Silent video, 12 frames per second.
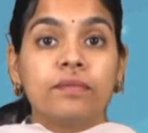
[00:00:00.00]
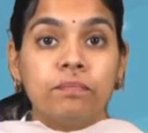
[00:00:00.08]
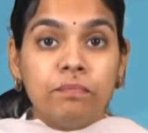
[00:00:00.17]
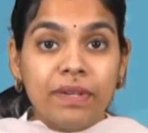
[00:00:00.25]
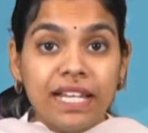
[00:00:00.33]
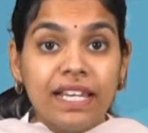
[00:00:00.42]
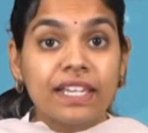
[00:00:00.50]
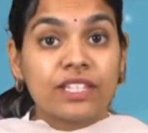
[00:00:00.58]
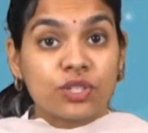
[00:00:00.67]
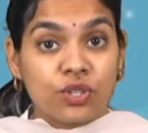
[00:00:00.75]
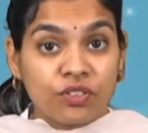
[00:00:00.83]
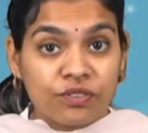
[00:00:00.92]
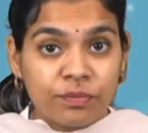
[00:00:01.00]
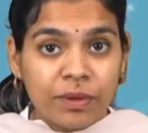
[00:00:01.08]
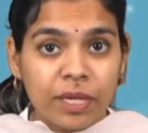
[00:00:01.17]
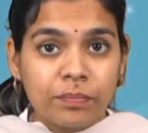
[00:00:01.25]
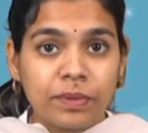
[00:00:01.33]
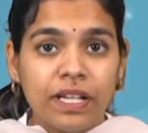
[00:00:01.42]
Millions of
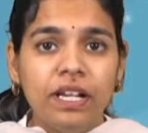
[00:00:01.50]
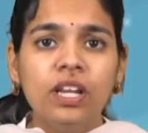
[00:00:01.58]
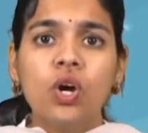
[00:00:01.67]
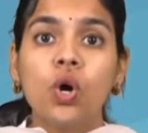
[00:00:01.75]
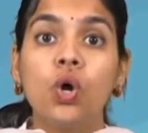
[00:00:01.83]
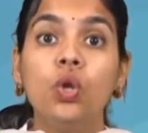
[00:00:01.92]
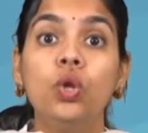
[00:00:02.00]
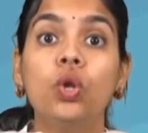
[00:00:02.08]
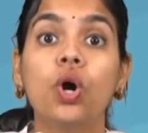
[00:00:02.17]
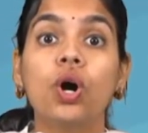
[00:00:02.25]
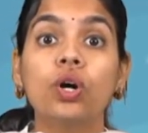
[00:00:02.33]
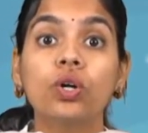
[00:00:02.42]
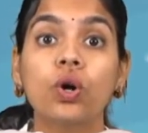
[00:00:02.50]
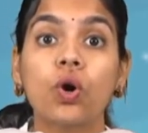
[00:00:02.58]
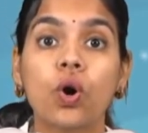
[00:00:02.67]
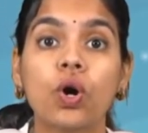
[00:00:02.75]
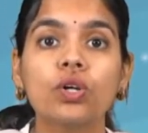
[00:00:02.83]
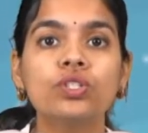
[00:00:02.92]
people log
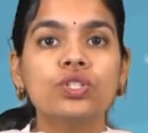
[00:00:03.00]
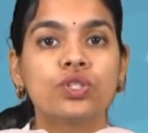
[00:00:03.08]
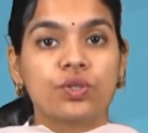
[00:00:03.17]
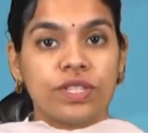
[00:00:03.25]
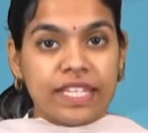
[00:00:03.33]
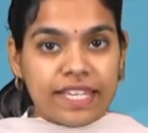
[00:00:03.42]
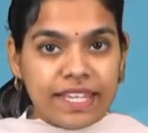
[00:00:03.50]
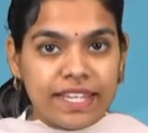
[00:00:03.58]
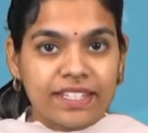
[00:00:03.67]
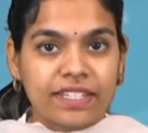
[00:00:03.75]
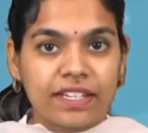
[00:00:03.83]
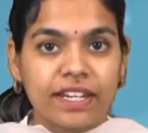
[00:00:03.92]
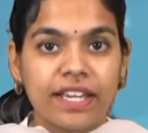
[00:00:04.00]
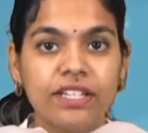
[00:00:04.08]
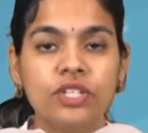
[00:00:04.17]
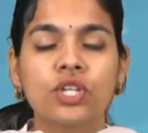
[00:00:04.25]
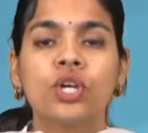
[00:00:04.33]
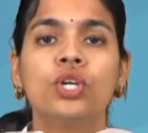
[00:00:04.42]
on to the
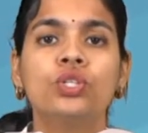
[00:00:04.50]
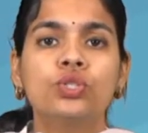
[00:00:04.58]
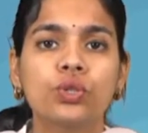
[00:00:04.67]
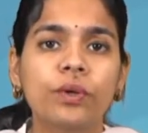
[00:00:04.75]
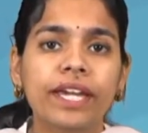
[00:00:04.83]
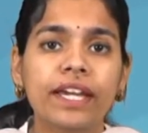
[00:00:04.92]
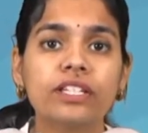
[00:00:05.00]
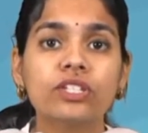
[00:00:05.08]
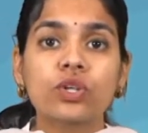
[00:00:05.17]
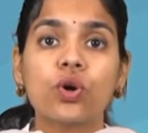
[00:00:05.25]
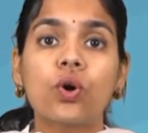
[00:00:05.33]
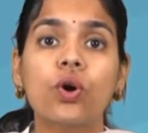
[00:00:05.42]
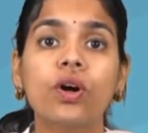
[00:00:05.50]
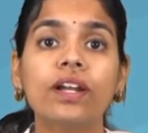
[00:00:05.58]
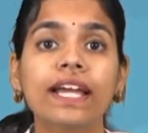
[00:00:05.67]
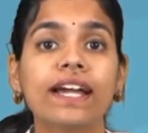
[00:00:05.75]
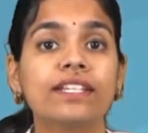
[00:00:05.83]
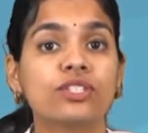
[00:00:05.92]
internet to get all
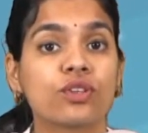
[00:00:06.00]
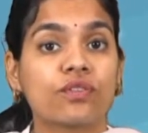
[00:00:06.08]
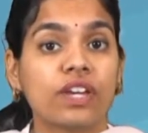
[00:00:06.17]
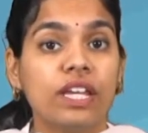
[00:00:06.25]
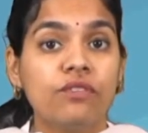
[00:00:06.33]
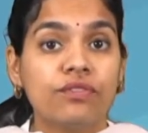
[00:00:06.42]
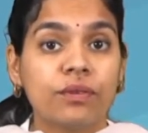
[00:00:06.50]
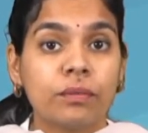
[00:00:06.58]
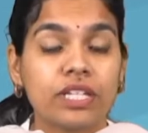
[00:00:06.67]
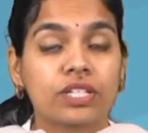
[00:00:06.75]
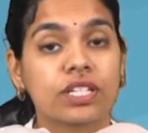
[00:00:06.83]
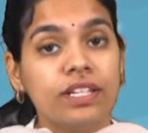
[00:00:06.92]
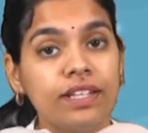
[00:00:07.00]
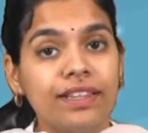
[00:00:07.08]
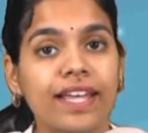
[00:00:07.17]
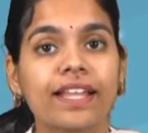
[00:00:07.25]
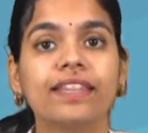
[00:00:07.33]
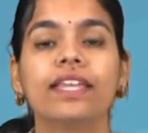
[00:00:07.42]
kinds of information
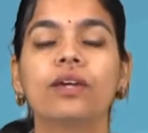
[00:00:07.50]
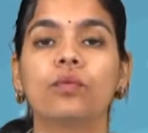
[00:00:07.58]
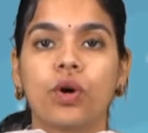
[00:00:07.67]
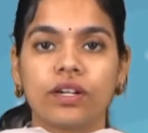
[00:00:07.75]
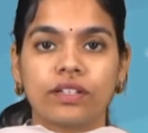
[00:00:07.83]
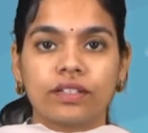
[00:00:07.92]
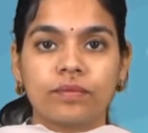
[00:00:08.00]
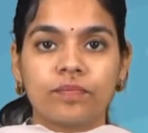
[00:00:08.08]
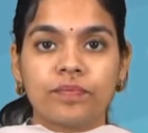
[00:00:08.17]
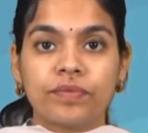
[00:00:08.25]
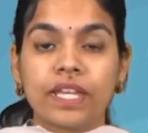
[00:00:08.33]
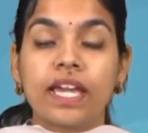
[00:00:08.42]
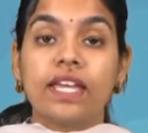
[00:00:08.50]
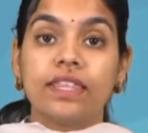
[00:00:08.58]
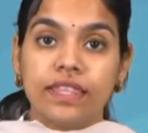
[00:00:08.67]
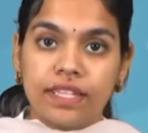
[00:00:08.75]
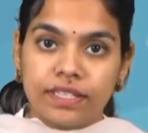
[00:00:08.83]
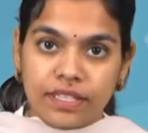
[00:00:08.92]
that they want.
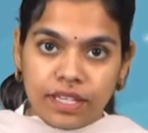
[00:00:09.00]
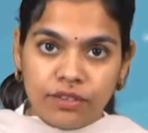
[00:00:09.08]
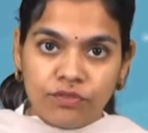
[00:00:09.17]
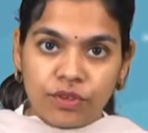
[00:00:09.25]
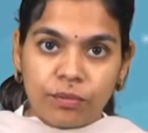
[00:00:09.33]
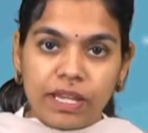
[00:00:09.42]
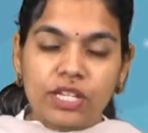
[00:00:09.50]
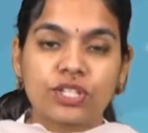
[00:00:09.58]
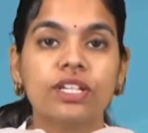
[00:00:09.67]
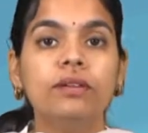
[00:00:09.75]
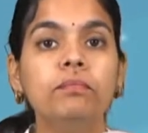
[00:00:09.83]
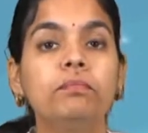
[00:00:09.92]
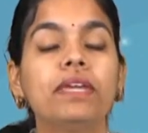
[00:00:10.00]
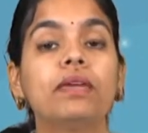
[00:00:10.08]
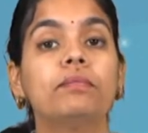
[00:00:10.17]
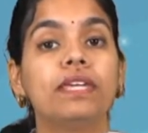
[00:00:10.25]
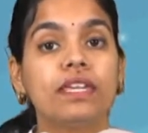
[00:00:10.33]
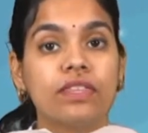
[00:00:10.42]
This information may
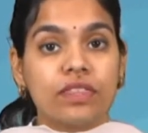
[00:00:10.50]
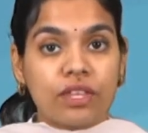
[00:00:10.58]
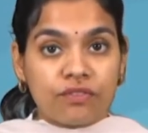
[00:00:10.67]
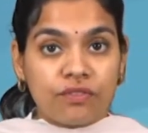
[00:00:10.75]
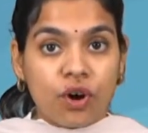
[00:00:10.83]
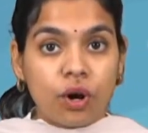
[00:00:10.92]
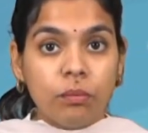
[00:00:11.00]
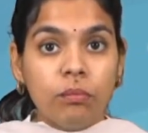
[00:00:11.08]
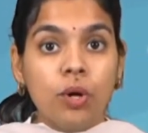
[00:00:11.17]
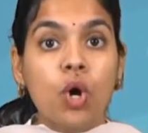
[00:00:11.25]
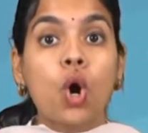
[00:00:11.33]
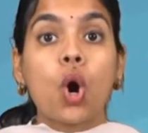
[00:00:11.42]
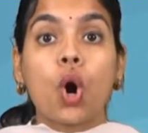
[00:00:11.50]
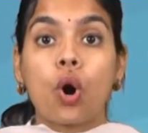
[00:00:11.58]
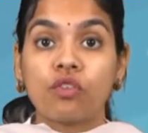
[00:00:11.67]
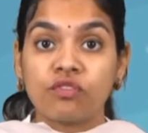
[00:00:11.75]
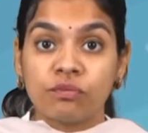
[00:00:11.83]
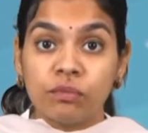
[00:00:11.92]
be in the form
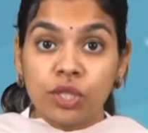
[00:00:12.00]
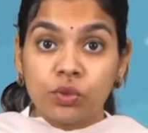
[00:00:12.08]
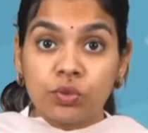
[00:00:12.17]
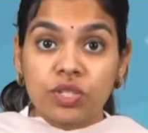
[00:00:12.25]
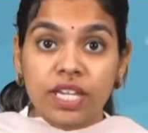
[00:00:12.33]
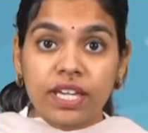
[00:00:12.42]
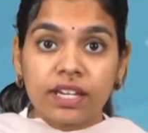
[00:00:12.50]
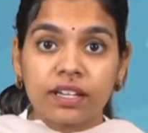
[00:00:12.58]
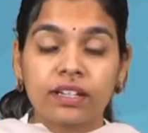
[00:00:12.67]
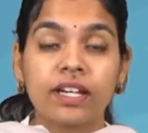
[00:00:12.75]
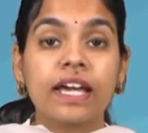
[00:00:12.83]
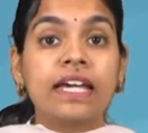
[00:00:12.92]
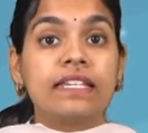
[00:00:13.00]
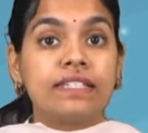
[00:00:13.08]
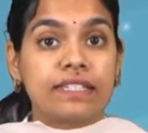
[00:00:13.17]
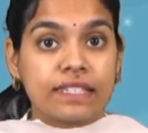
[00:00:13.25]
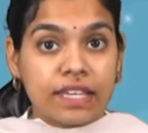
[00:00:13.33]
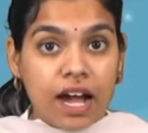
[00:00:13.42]
of music,
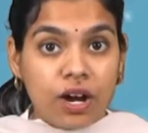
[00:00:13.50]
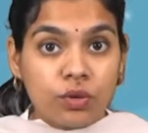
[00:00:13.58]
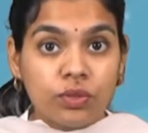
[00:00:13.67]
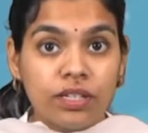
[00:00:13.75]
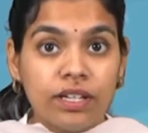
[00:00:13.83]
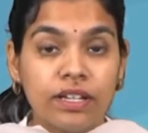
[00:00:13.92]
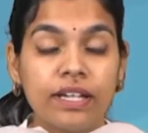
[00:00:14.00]
sound,